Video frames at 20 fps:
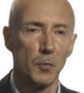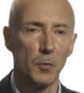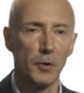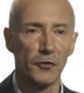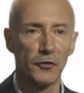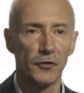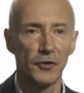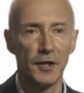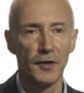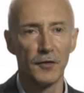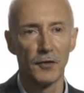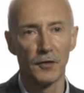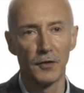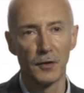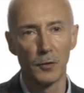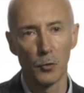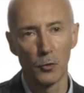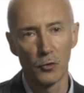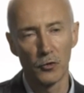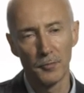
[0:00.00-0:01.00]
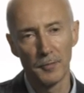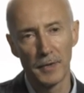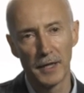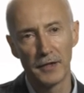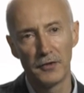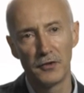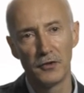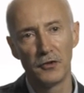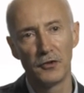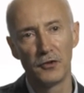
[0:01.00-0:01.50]
we see that the
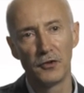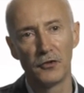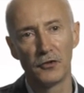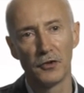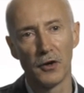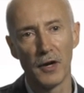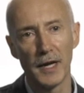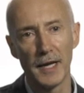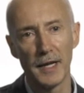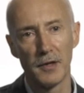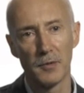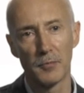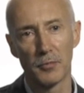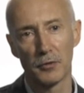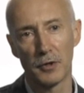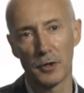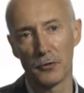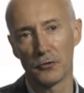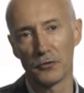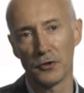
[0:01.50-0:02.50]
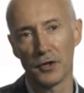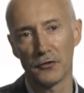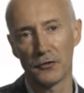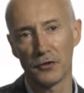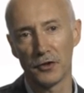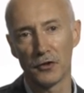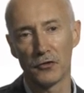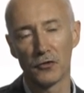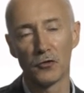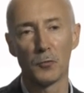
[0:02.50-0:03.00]
automated design
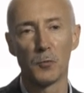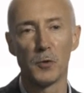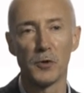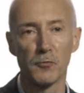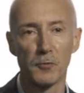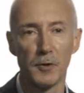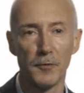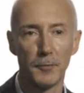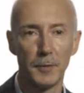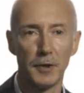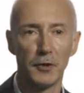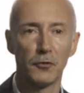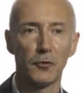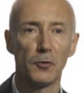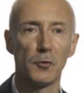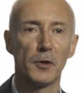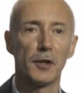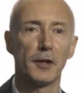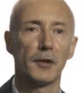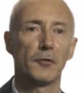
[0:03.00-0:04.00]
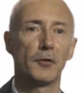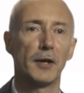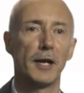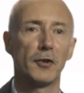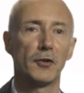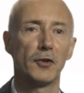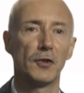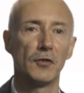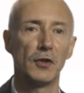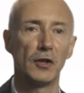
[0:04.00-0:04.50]
processes, which we've been talking
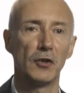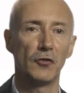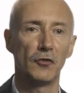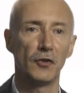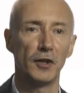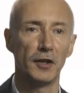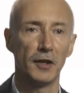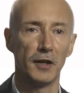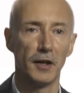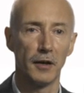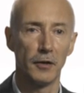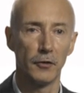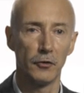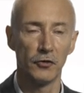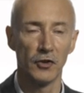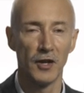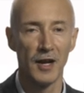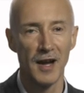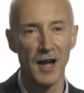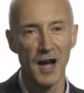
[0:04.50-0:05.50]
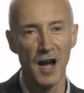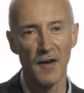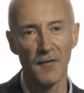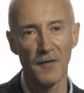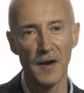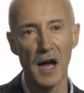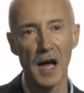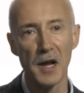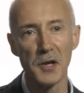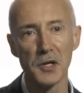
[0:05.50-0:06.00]
around in these videos,
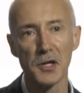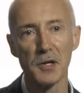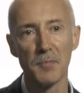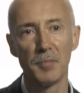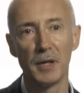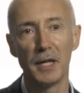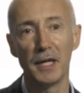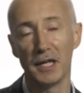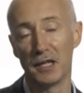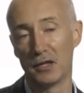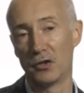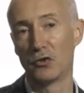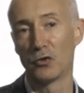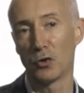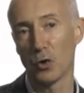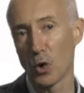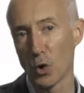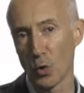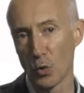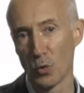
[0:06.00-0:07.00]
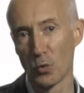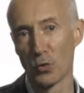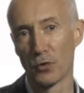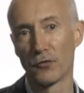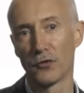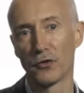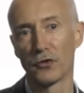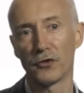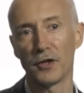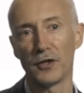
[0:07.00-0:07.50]
have underpinned all
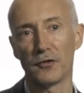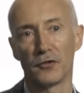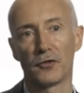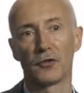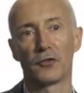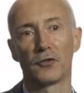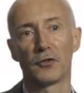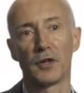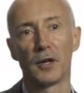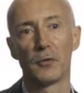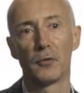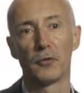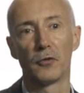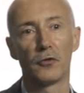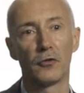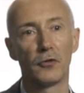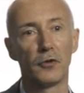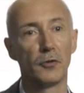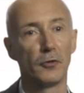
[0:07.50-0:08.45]
of the census zones